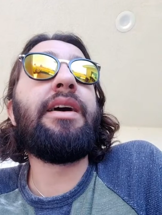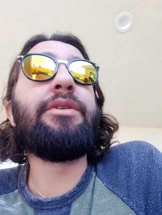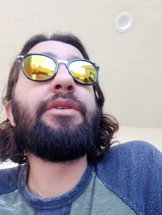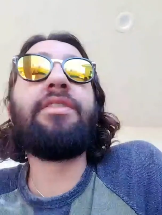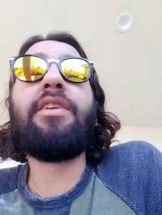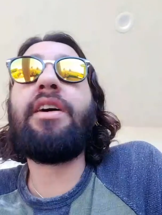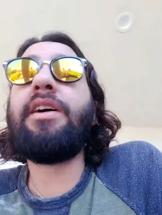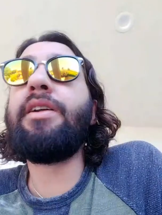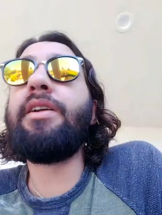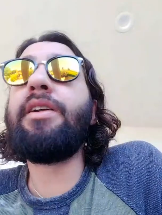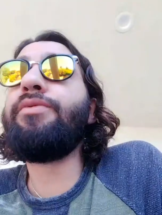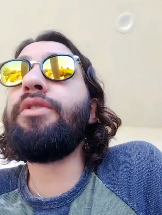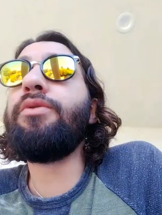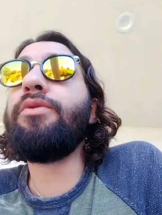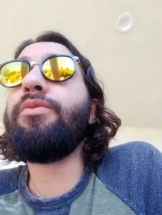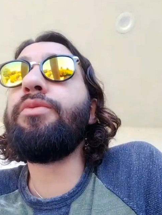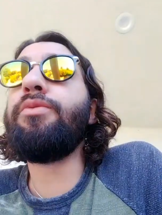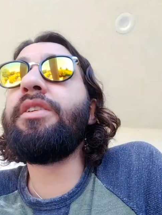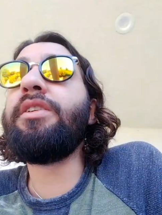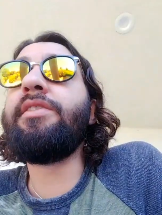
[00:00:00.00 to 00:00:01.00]
excited for the
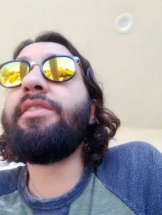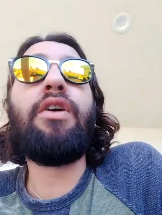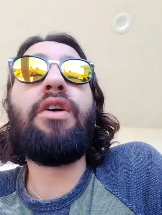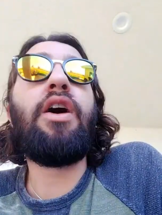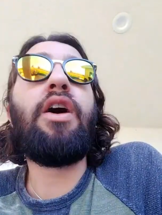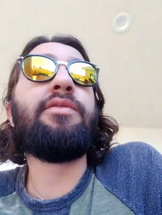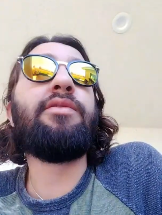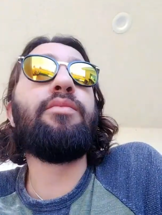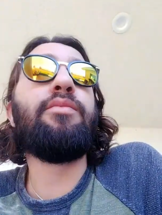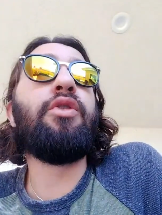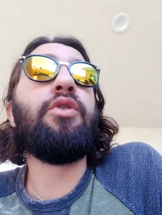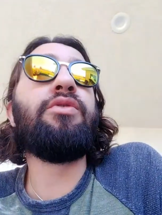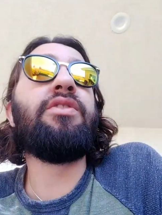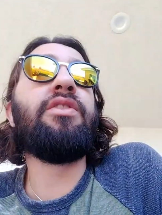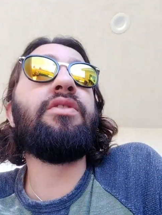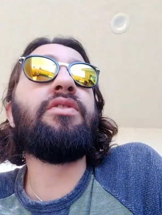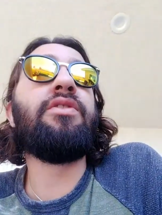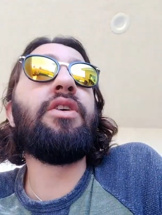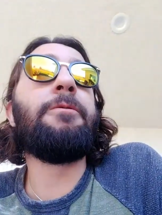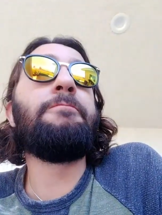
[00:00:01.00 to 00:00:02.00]
release of Osmosis
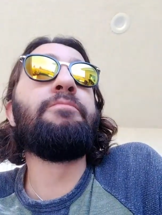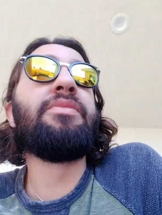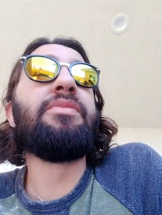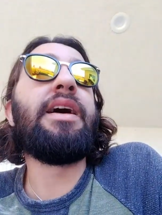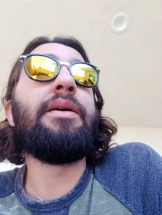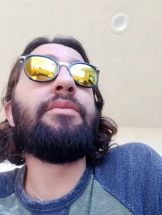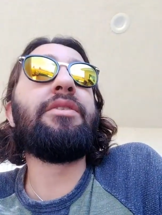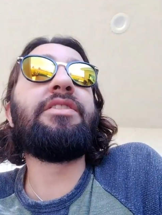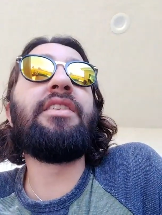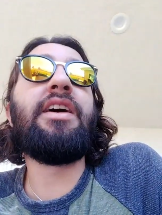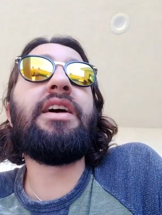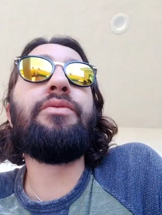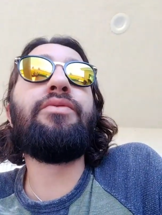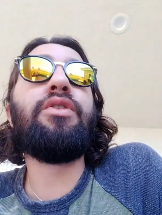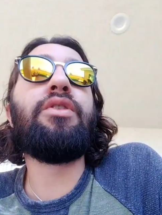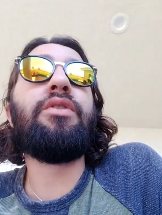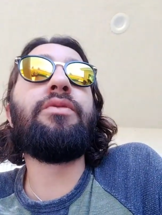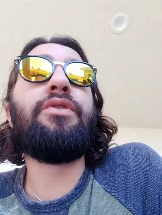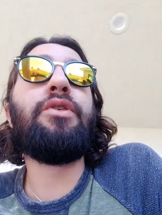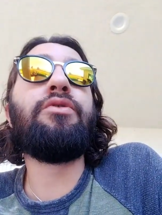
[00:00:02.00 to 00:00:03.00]
Zone. I'm excited for
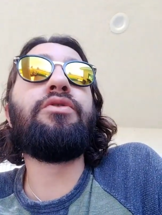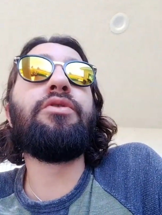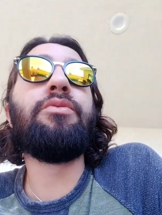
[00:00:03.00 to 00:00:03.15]
the future